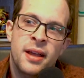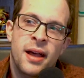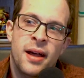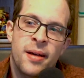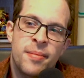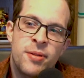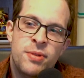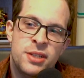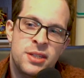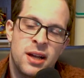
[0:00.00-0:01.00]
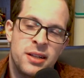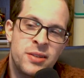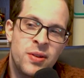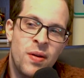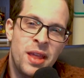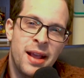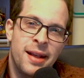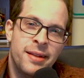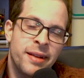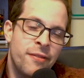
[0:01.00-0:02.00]
It would,
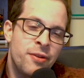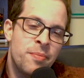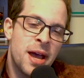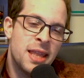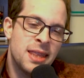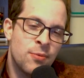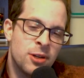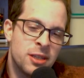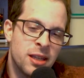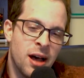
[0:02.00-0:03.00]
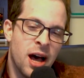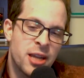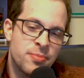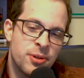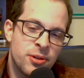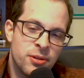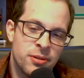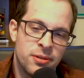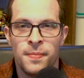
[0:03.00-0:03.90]
and I feel bad that they went to the hospital.